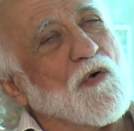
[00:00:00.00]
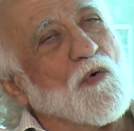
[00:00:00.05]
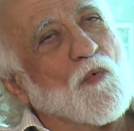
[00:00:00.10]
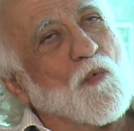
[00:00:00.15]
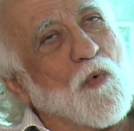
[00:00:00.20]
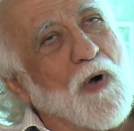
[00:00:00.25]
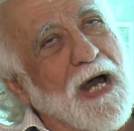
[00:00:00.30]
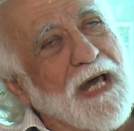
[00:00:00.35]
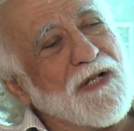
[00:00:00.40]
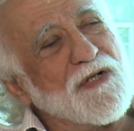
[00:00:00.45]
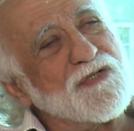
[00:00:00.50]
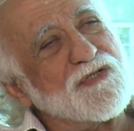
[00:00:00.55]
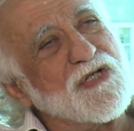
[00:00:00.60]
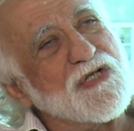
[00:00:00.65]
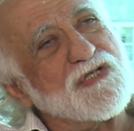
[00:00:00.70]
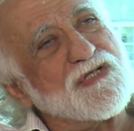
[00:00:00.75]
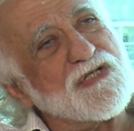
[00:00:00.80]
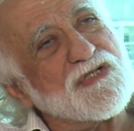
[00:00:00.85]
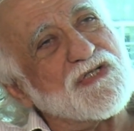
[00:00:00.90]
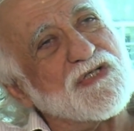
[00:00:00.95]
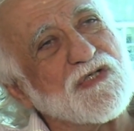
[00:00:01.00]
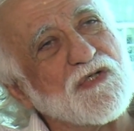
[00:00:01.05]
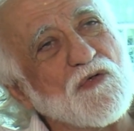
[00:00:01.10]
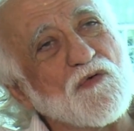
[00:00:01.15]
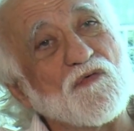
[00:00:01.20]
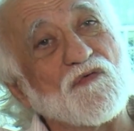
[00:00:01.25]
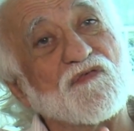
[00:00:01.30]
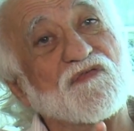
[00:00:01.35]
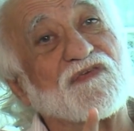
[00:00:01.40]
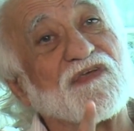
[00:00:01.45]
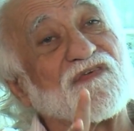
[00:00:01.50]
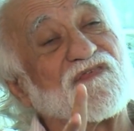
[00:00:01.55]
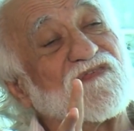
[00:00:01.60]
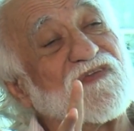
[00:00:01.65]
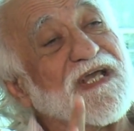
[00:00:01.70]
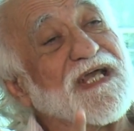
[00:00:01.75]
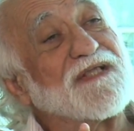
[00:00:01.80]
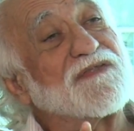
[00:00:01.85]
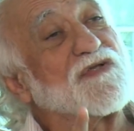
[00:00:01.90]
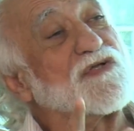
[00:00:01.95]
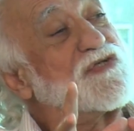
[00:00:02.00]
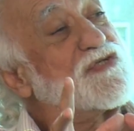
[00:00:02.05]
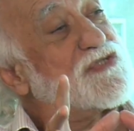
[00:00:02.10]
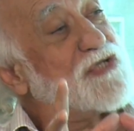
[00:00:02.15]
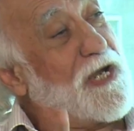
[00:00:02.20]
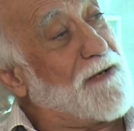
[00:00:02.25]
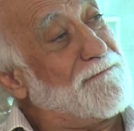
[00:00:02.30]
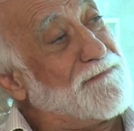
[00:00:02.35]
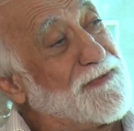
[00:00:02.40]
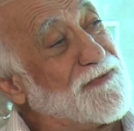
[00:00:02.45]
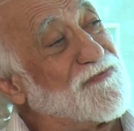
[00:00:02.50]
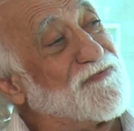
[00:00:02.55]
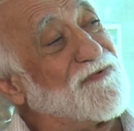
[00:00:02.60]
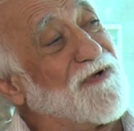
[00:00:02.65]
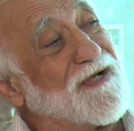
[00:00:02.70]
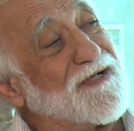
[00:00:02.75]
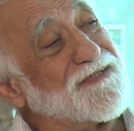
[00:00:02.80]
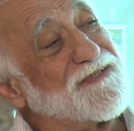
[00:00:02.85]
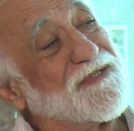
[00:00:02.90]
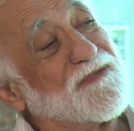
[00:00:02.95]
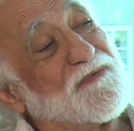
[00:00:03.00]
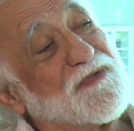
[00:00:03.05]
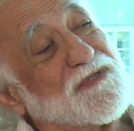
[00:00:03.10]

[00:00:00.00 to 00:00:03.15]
Why don't you just use the standard jump instruction,